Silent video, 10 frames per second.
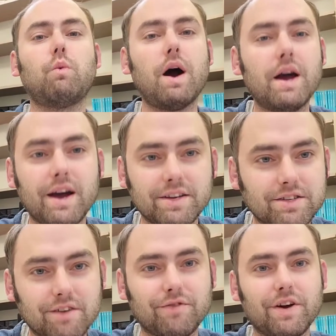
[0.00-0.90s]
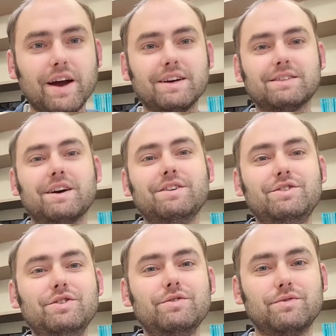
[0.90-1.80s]
is why I suffer as I
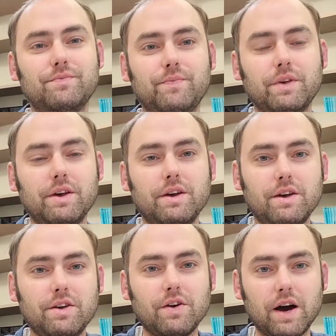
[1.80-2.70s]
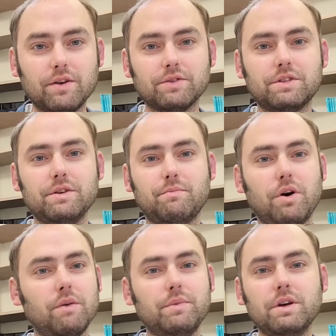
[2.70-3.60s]
do. You know, I don't see
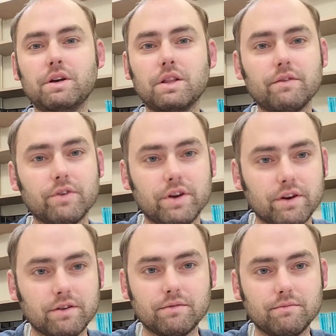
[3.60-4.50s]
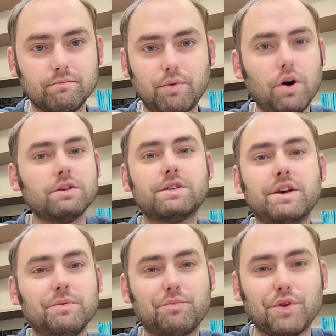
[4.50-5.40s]
Paul being clever here.
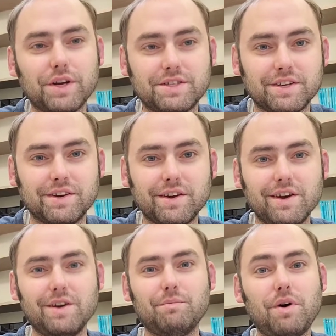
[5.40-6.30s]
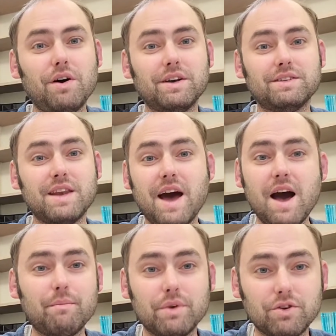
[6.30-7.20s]
Paul's in prison. Paul has
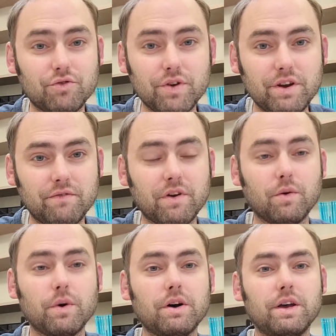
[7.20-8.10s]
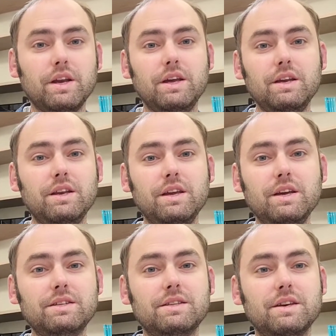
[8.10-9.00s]
not been treated very well, and he
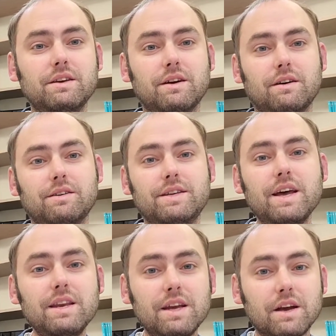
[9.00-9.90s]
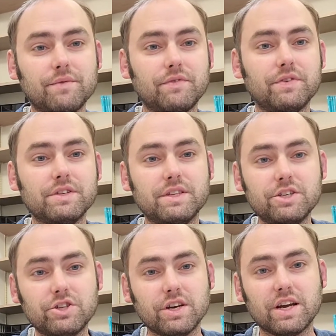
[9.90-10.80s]
needs the attending of a
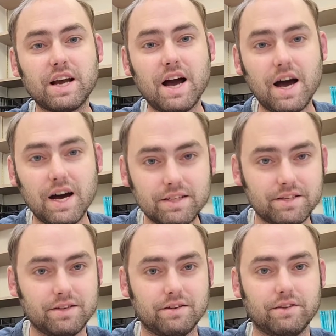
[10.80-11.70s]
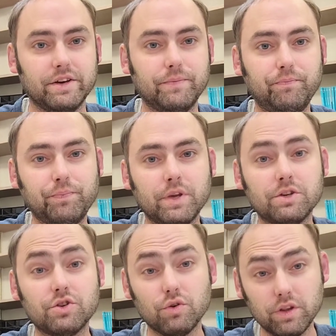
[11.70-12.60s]
physician constantly.
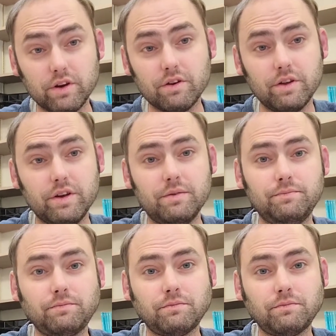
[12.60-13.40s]
So literally,